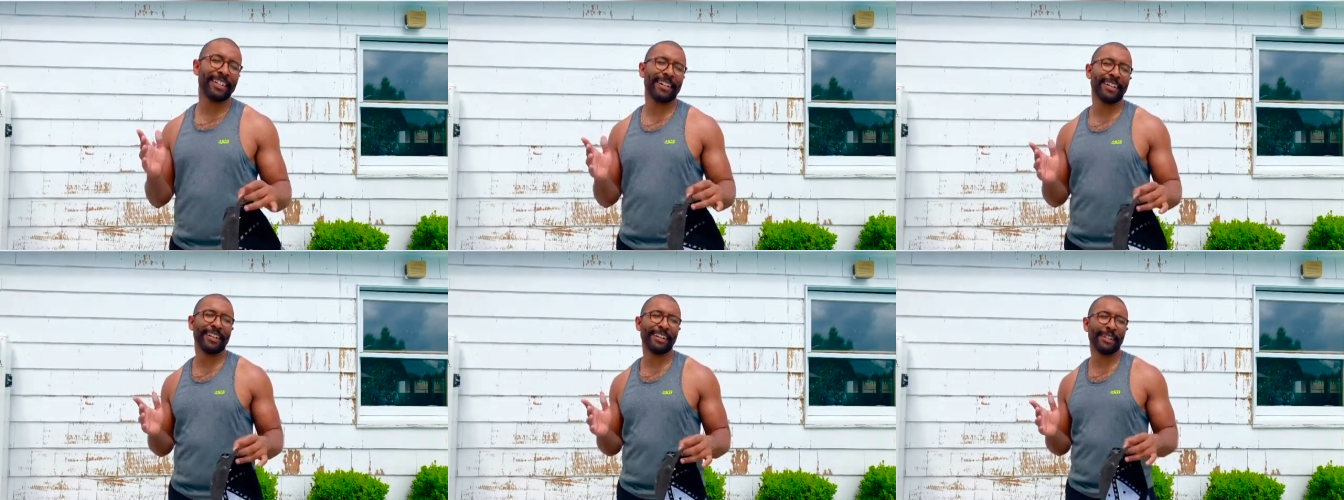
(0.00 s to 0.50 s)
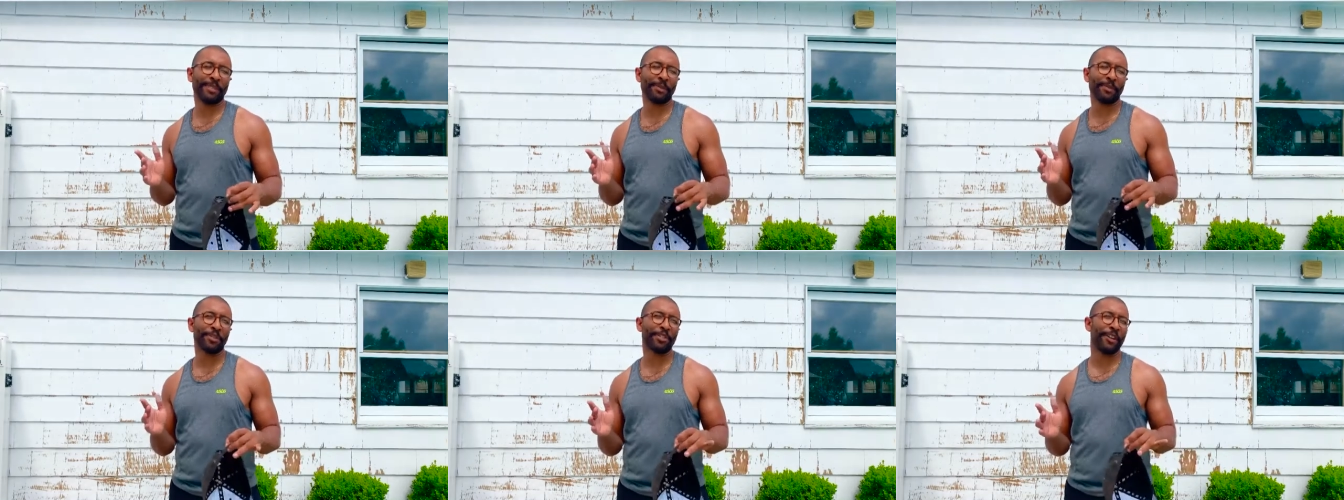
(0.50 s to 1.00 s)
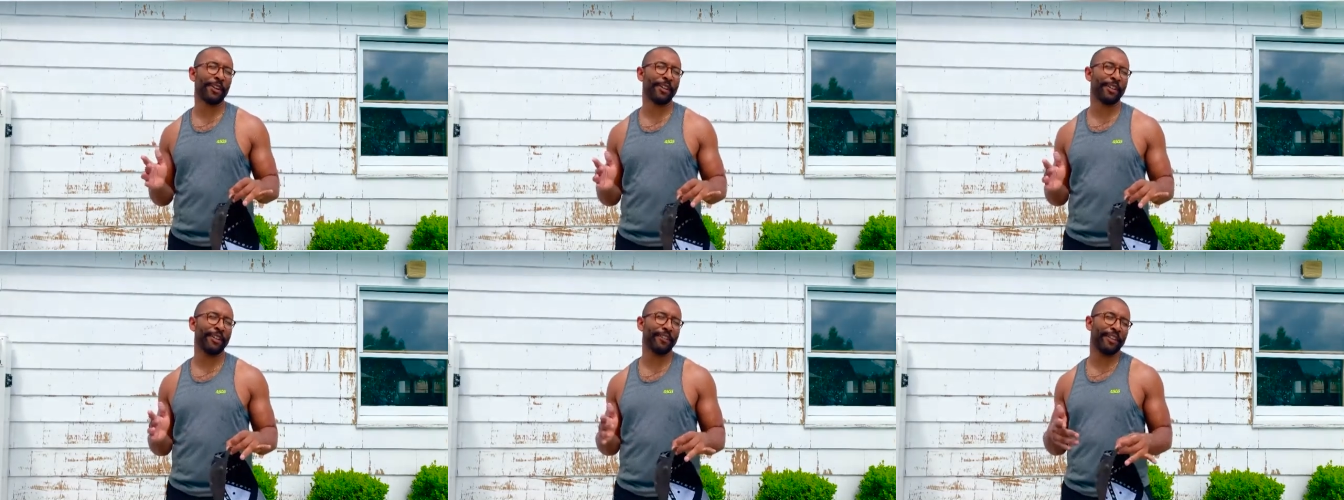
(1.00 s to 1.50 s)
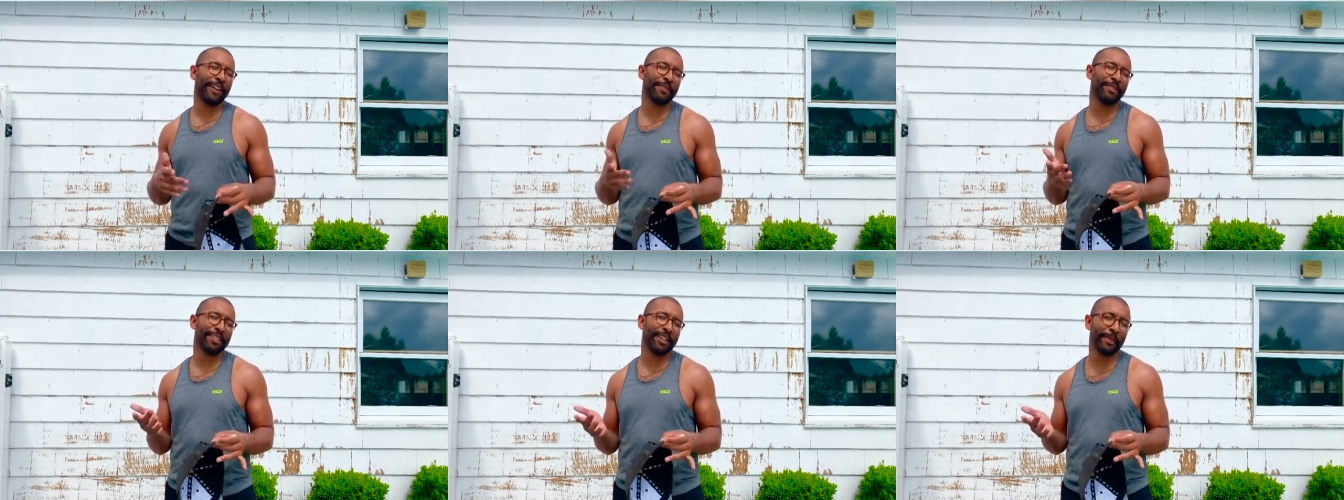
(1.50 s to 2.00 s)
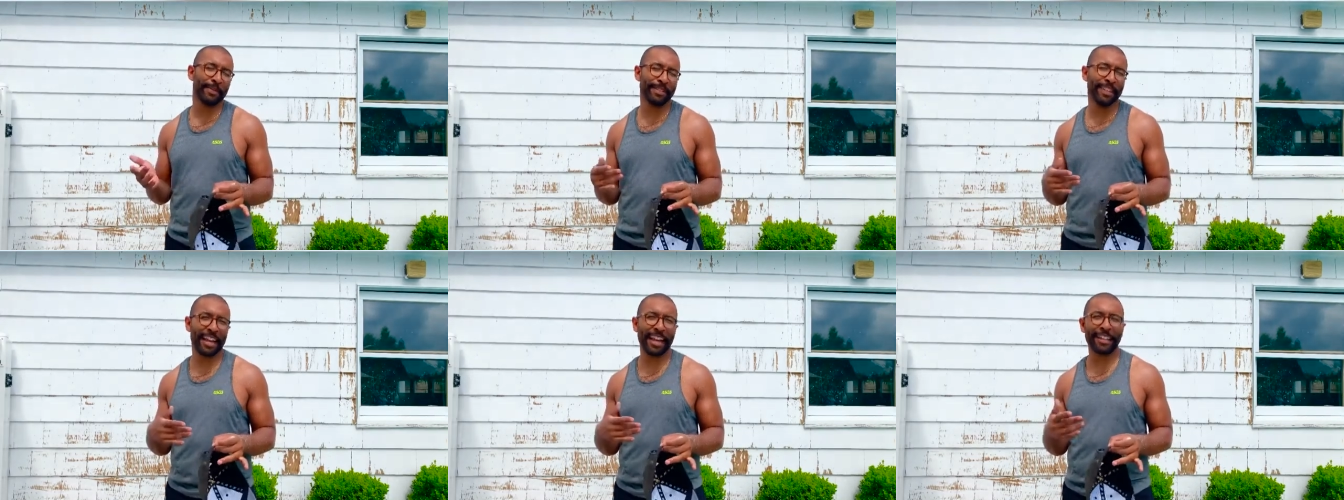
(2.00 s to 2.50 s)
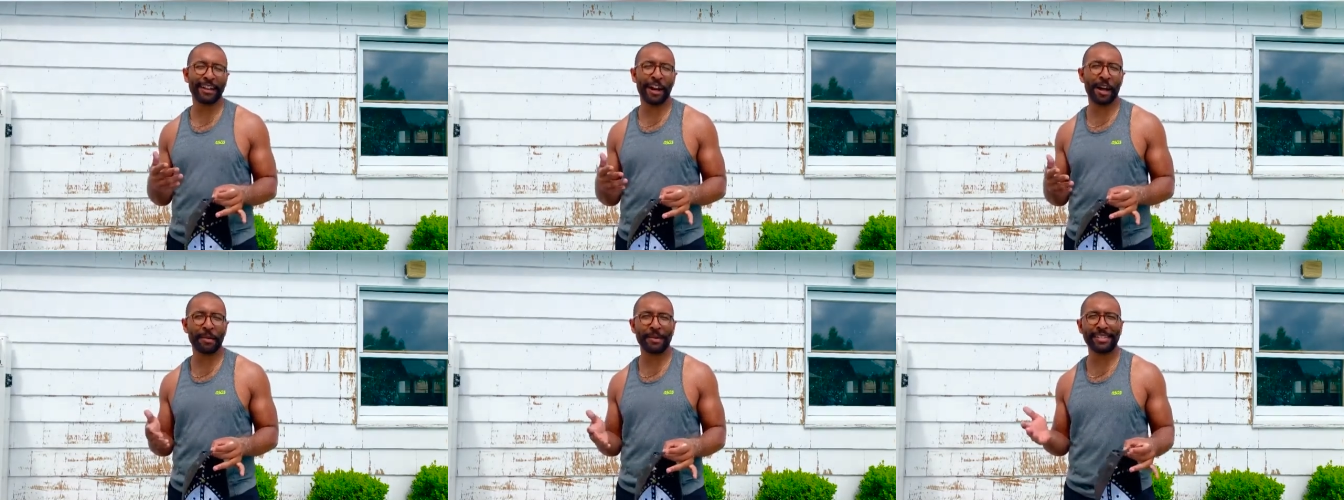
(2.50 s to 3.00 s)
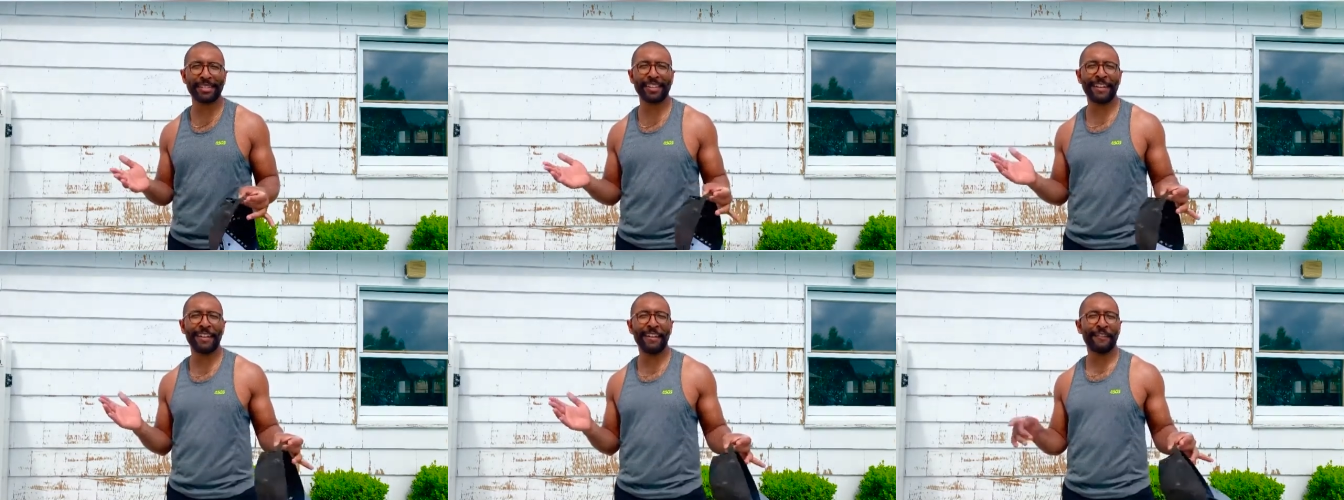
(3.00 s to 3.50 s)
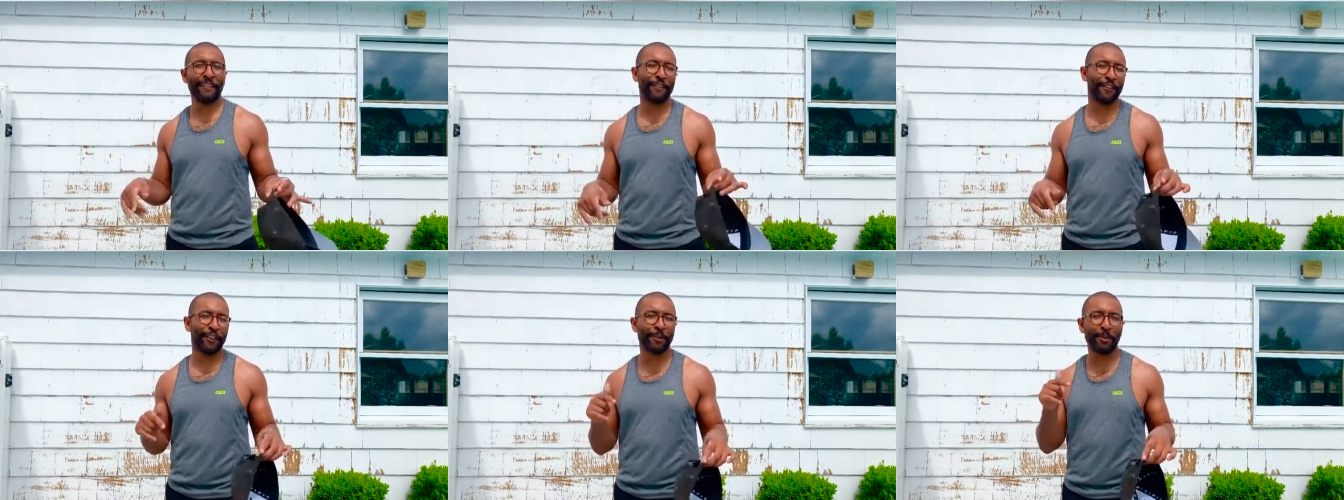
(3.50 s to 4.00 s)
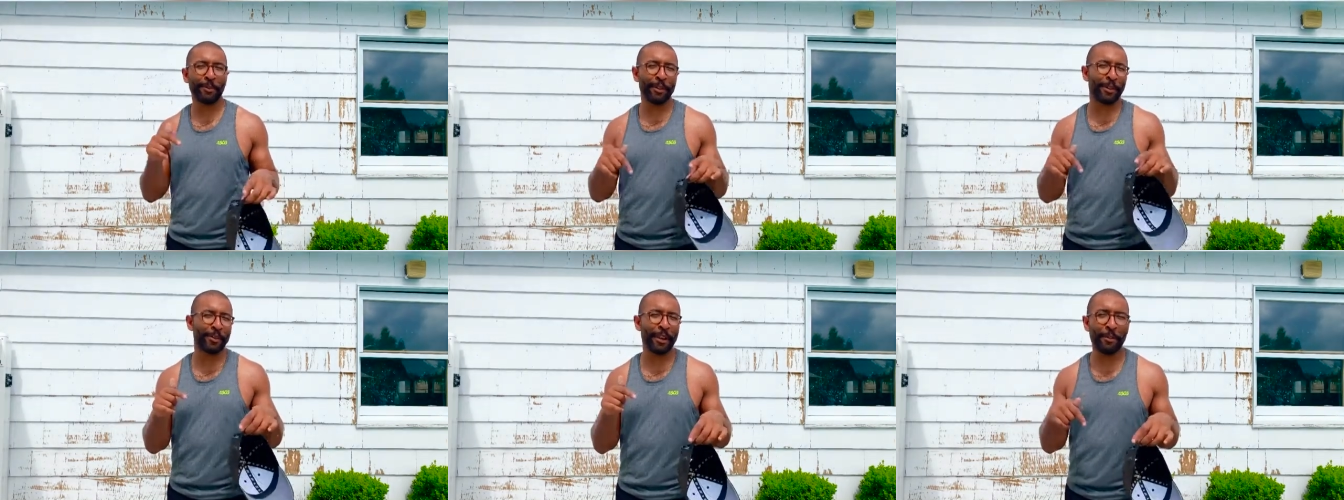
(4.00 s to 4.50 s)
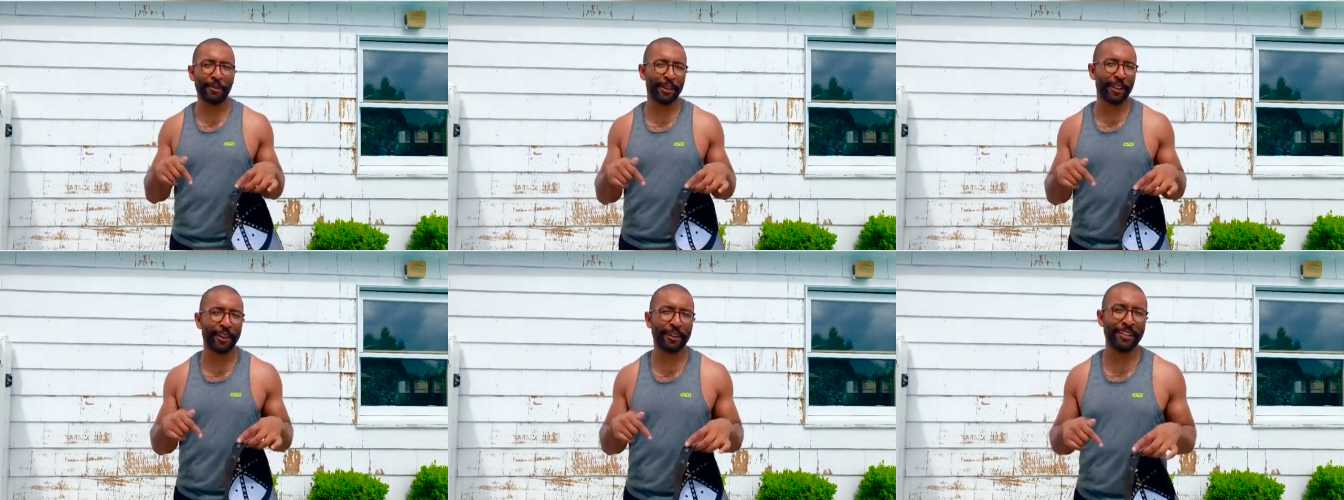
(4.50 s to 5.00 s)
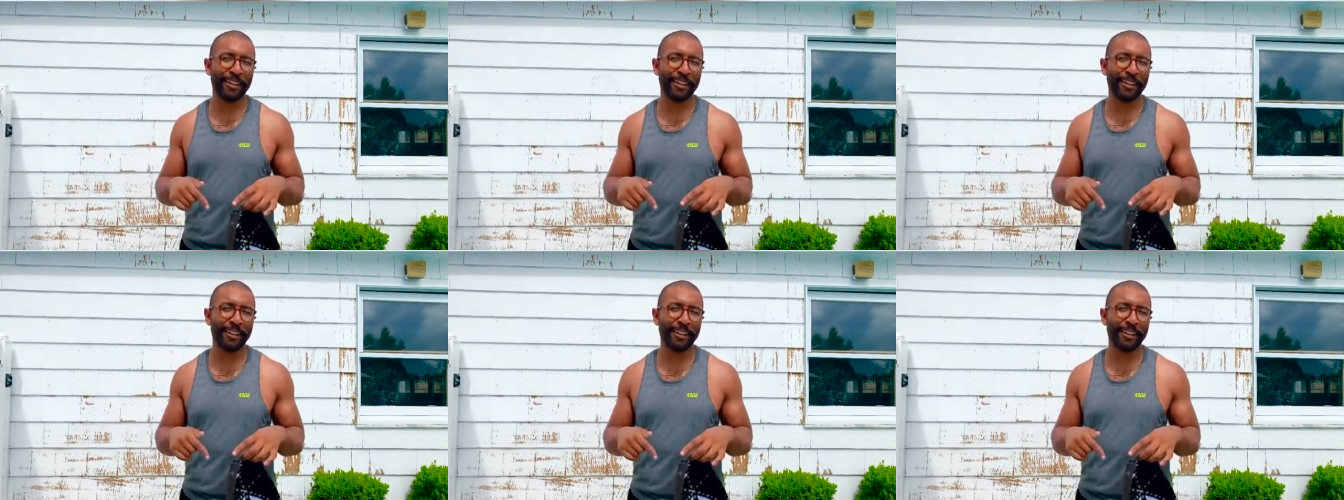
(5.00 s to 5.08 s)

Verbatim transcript: Um, so if you have tips in the comments, feel free to put them down below.